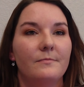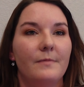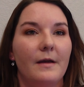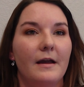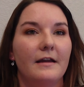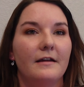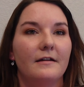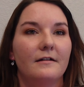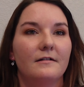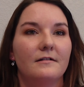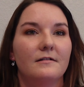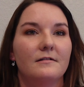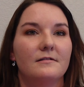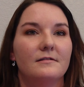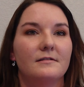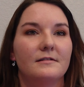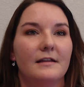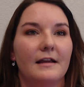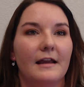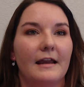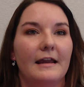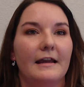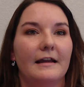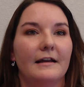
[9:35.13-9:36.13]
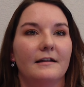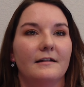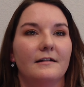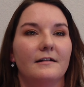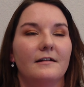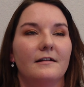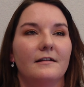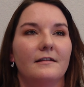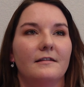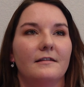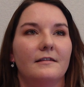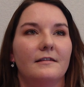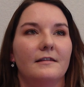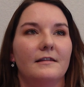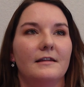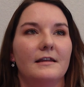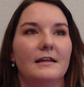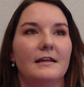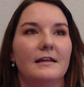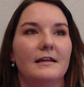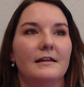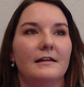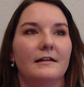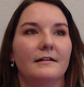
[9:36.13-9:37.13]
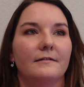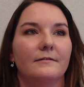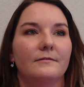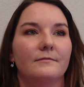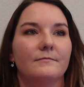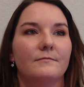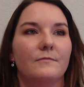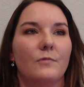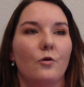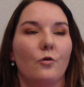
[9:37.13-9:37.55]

payers and the